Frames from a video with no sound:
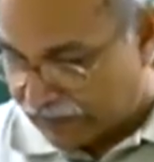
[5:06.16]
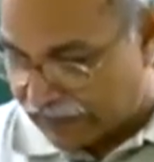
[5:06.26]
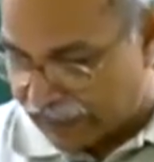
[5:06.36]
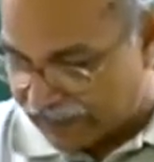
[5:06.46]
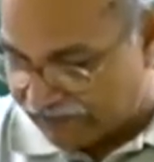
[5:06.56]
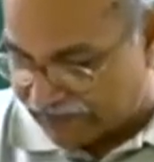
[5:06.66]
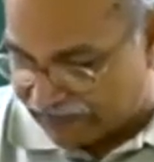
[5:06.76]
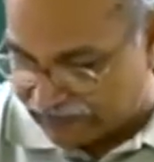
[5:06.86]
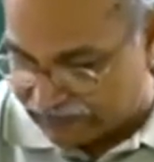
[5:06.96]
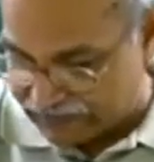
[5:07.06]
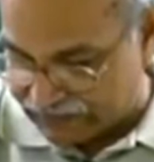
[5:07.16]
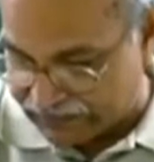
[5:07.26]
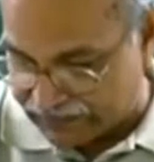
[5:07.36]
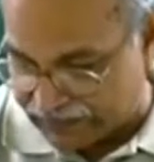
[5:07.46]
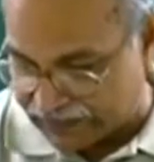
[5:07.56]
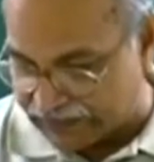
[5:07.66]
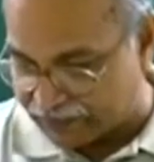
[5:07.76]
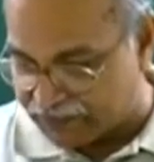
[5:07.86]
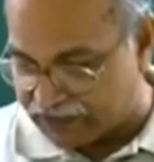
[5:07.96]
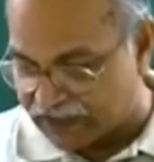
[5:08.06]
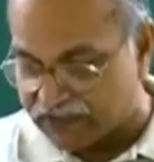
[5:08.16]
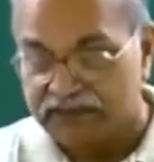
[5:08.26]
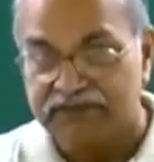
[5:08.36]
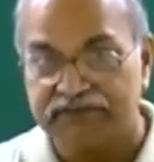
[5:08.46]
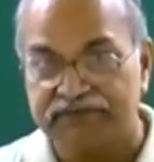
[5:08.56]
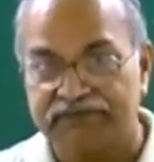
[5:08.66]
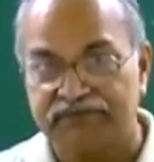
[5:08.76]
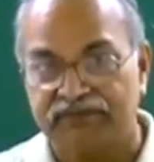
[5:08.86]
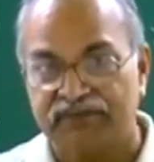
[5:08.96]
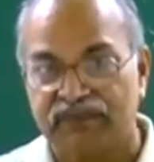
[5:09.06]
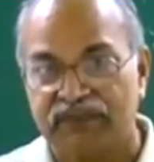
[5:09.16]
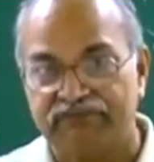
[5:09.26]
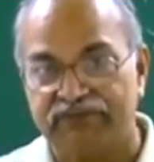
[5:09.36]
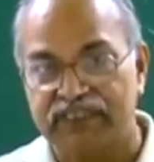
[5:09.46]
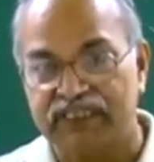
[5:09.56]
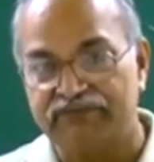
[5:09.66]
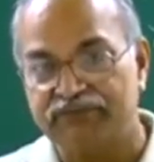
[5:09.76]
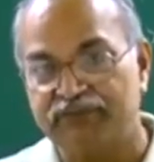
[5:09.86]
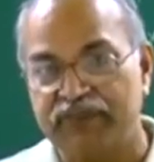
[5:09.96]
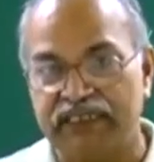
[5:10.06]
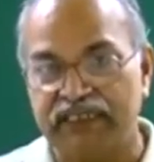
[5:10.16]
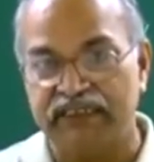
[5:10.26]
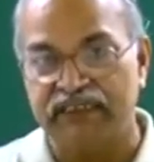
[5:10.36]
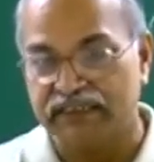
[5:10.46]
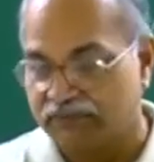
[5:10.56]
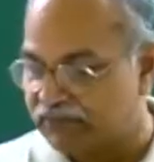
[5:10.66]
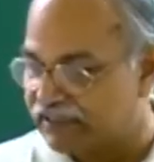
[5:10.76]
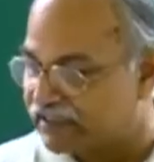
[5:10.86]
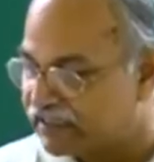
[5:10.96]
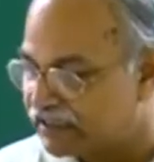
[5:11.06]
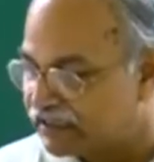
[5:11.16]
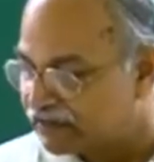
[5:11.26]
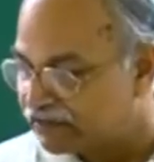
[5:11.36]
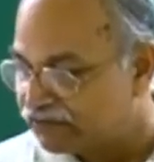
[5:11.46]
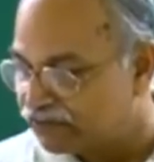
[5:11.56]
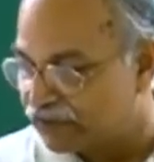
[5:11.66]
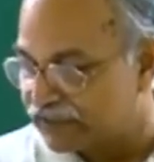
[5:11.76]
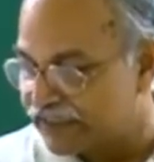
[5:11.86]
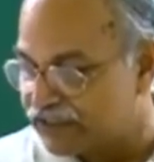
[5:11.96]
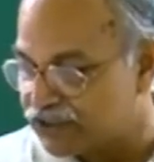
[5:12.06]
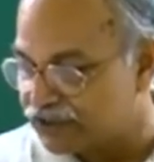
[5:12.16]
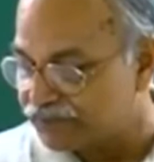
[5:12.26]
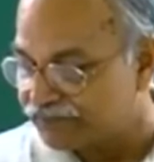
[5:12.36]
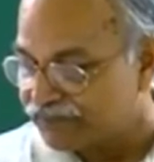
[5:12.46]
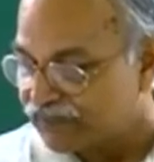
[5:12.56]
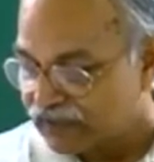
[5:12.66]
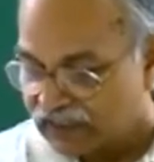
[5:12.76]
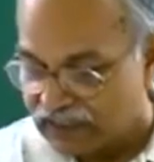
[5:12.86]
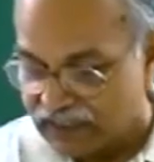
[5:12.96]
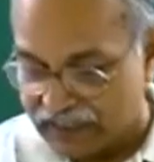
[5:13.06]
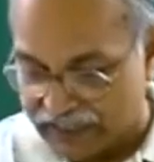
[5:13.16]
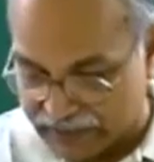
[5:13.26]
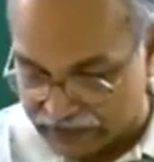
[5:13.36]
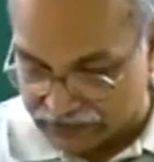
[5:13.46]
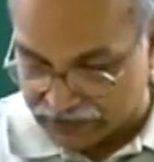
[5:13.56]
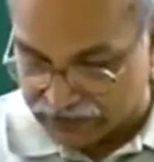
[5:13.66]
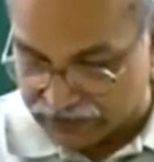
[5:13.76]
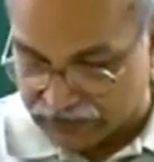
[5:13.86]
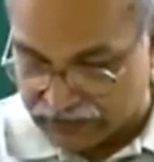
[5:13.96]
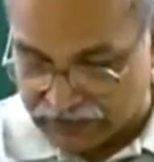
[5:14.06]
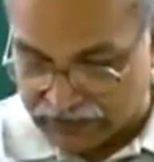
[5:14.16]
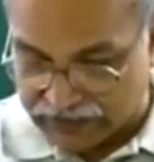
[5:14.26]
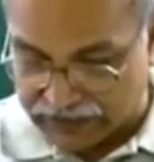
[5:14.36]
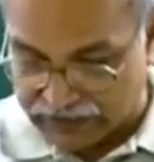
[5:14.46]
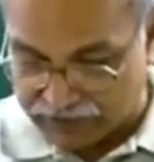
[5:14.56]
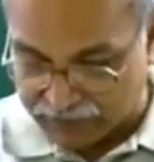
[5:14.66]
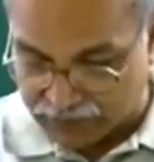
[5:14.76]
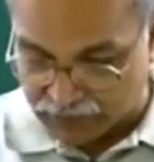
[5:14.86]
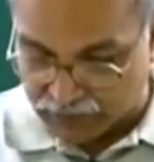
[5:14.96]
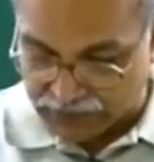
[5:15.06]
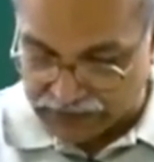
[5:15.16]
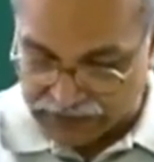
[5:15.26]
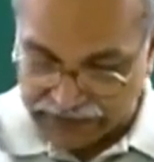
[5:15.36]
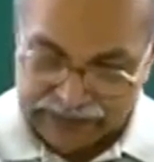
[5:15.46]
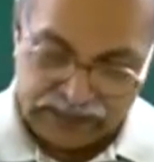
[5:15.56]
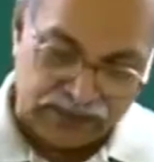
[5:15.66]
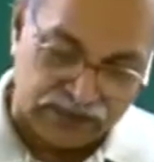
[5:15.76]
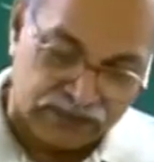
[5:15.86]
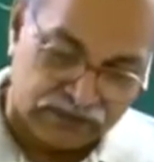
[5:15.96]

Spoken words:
I have an adapter which gives me some DC voltage, and I put one end